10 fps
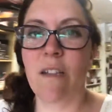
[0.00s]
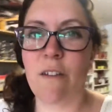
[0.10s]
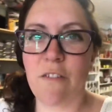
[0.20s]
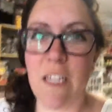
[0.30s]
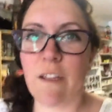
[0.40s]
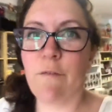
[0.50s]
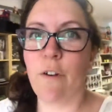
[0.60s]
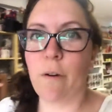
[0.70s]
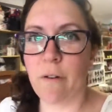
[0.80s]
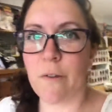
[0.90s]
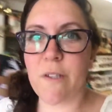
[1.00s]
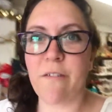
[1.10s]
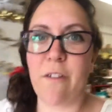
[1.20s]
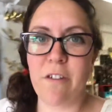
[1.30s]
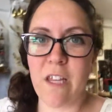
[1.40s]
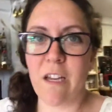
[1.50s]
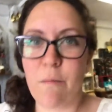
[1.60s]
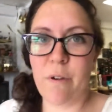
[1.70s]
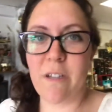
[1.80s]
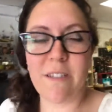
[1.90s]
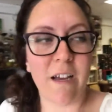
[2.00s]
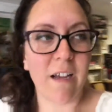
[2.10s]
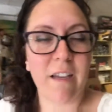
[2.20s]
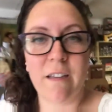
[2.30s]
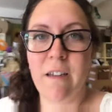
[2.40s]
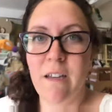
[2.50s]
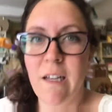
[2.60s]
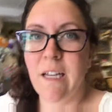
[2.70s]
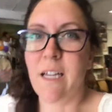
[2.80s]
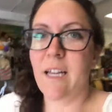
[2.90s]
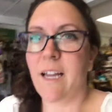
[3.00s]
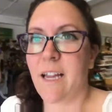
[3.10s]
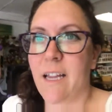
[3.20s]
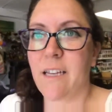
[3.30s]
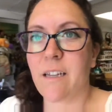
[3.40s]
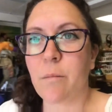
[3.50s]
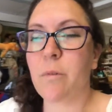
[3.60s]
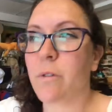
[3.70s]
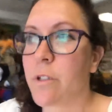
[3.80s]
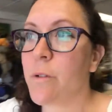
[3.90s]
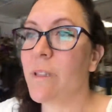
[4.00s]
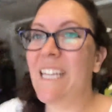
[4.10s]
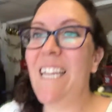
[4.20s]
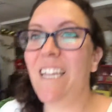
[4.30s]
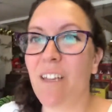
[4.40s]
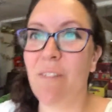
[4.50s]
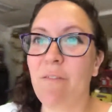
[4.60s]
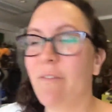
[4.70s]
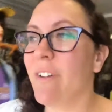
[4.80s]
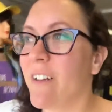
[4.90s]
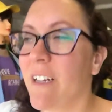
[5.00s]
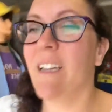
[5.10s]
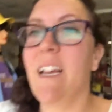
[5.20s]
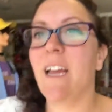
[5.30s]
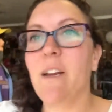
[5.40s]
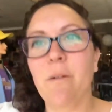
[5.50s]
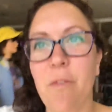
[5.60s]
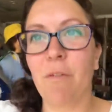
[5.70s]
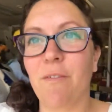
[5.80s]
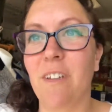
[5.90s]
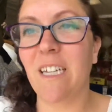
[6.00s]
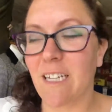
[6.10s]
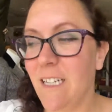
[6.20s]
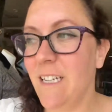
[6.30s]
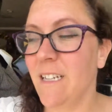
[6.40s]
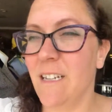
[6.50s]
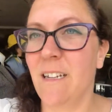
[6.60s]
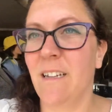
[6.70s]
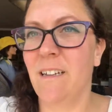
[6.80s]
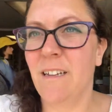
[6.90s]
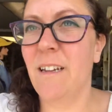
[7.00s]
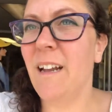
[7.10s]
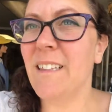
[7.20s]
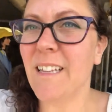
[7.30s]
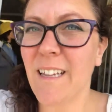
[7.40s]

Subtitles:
So I've taken photos of everything I put aside, and I'm going to leave and go thrifting, and